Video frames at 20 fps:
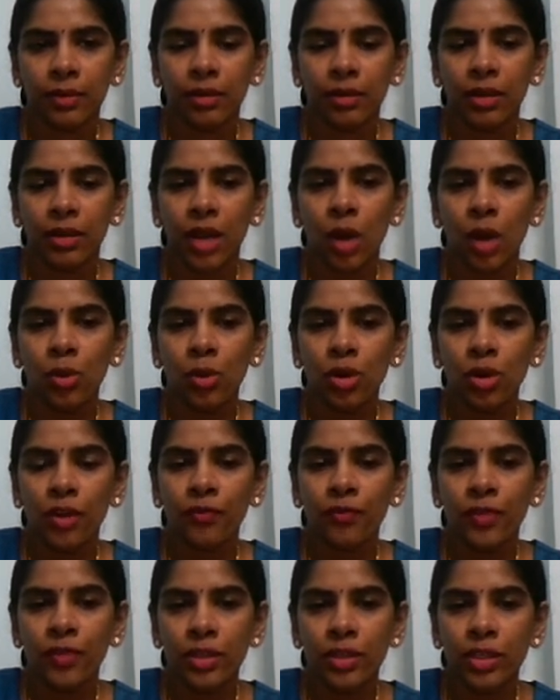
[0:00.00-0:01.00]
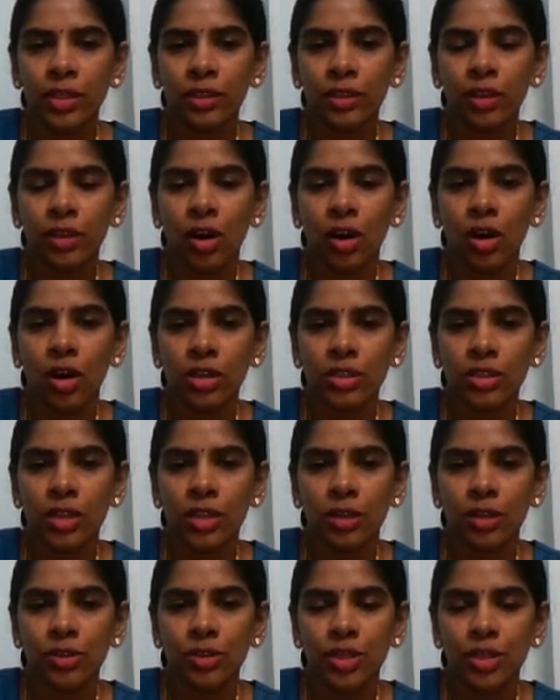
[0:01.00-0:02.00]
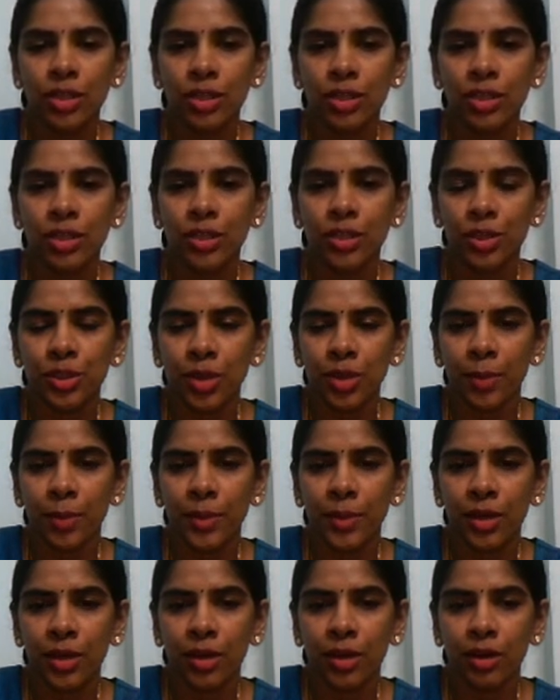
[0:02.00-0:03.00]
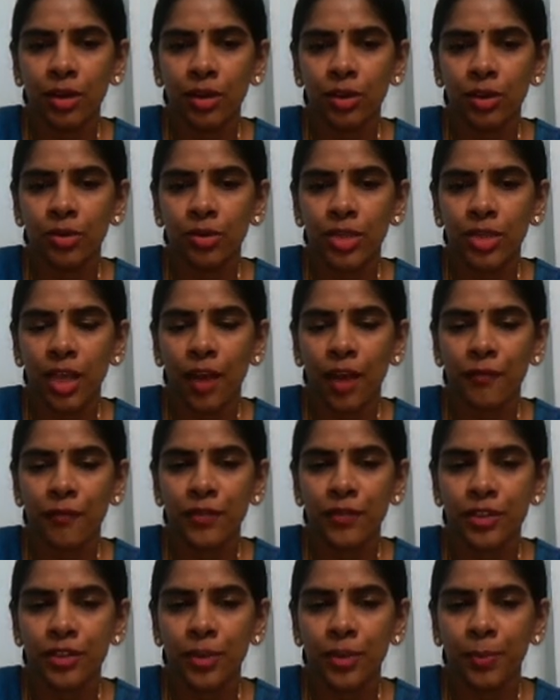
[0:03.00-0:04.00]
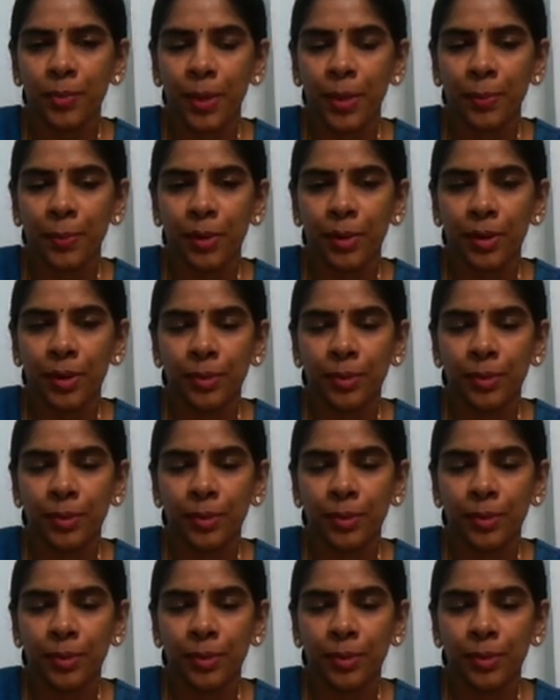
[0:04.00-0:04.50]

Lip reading: Now filter the hot solution into your beaker using a filter paper.